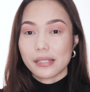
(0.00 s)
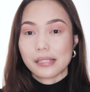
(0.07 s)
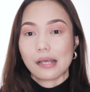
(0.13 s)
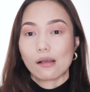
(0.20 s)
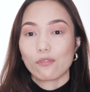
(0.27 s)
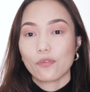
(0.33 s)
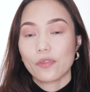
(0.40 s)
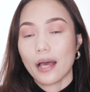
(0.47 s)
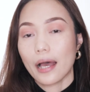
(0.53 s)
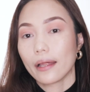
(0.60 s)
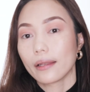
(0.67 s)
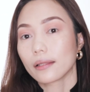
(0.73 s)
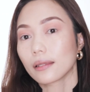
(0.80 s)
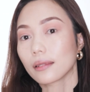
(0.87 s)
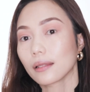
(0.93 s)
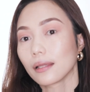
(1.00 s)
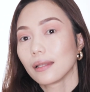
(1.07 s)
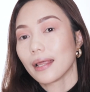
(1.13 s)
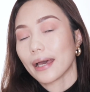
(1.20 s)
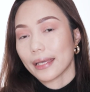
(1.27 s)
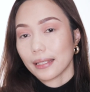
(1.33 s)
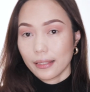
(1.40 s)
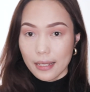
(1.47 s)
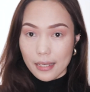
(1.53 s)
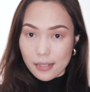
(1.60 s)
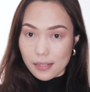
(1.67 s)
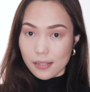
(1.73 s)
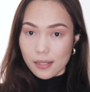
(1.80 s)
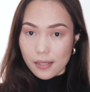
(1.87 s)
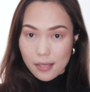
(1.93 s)
myself that the
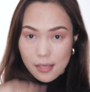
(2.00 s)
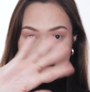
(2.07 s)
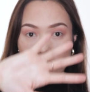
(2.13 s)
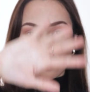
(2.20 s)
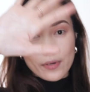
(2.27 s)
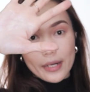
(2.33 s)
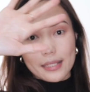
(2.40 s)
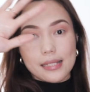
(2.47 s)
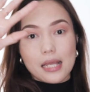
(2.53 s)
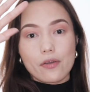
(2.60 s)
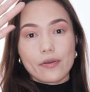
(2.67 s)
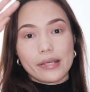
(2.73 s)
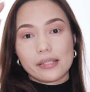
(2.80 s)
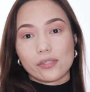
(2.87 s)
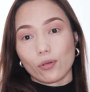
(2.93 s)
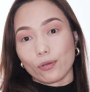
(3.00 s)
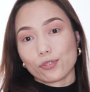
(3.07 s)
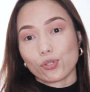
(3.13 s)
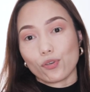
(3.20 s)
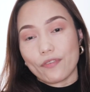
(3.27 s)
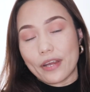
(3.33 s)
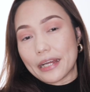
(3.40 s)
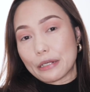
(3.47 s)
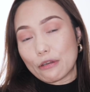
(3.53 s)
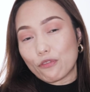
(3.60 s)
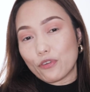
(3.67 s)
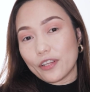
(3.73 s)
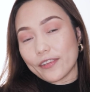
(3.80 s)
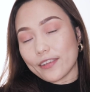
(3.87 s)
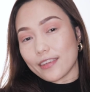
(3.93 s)
lighting here right now is also very
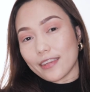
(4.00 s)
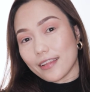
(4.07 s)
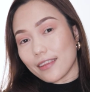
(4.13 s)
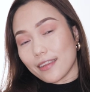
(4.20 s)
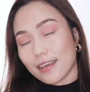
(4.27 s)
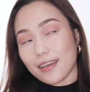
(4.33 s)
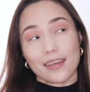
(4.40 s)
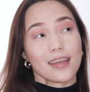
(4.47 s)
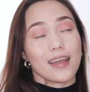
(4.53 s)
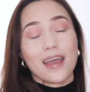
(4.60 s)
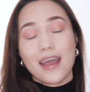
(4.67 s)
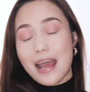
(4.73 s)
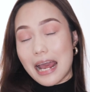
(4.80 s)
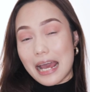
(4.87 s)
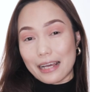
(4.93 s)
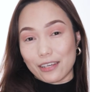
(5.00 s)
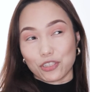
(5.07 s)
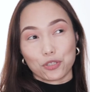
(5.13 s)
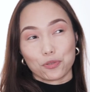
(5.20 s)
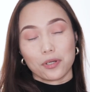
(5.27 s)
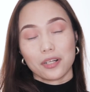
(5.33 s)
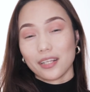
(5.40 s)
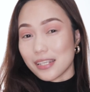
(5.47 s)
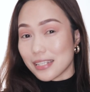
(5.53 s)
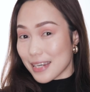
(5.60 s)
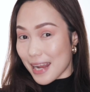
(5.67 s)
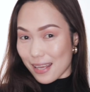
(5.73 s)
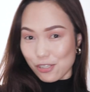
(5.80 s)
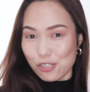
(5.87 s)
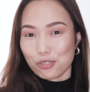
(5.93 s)
different than the actual
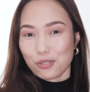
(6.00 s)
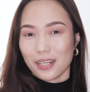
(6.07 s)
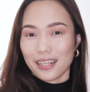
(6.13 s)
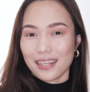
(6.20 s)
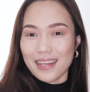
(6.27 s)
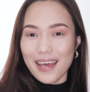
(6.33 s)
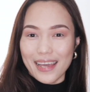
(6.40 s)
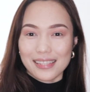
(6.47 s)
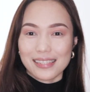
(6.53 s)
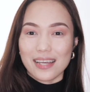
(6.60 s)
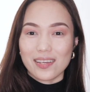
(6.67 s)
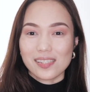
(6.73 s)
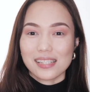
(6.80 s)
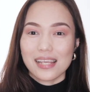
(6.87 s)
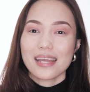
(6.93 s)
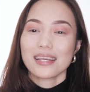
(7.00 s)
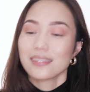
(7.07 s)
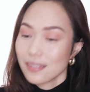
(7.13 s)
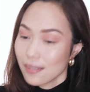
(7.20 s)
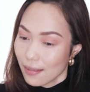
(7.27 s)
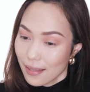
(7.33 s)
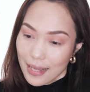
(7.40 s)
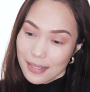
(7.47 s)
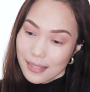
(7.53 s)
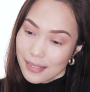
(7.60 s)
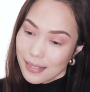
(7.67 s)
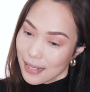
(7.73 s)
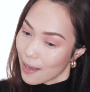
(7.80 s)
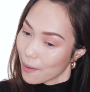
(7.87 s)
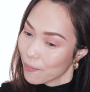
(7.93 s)
natural light outside. So
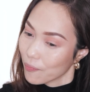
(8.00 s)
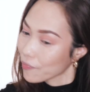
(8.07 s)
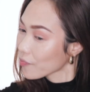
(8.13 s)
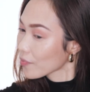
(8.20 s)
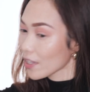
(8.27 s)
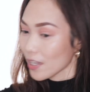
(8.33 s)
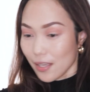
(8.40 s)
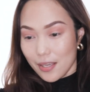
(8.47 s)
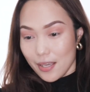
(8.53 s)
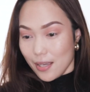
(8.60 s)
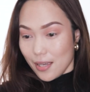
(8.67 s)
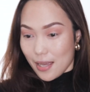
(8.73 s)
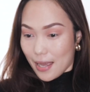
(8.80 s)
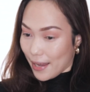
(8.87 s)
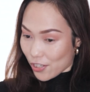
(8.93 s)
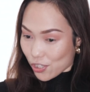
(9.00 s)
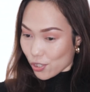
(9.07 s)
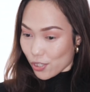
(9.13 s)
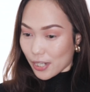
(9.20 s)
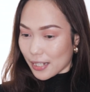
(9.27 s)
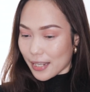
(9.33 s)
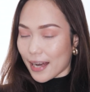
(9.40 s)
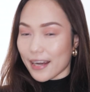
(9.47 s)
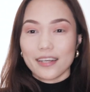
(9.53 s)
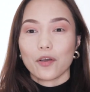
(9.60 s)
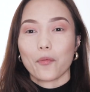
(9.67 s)
that's, I shouldn't get carried